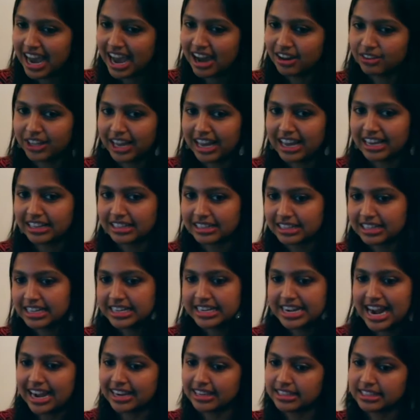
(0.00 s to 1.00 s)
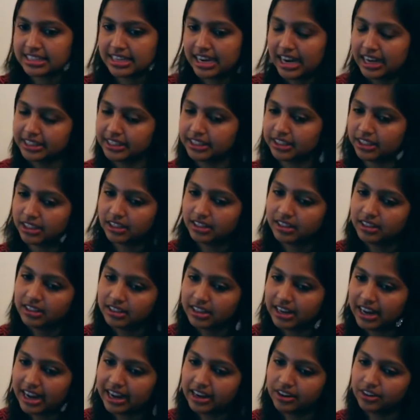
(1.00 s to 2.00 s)
how that connects to other
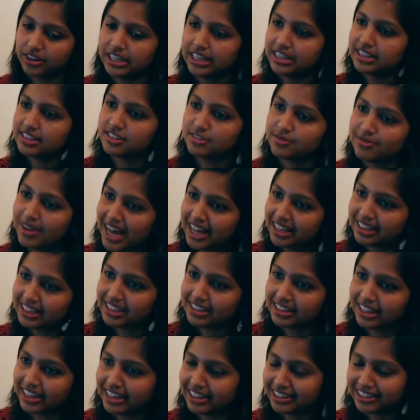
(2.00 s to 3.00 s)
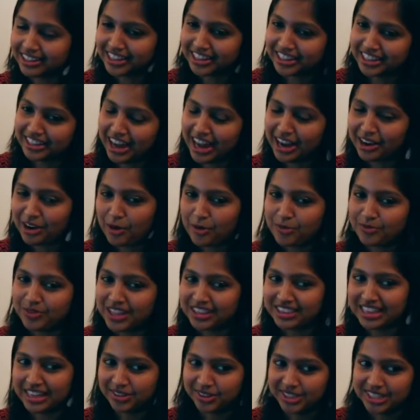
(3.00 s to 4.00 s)
areas of math. And like, I hope
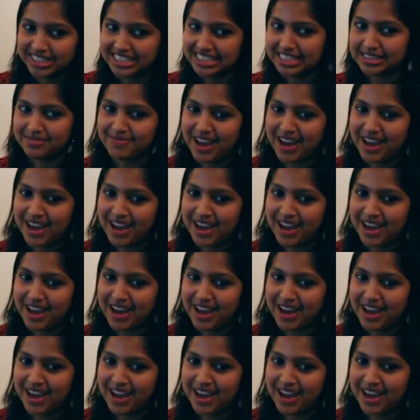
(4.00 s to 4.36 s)
that they would see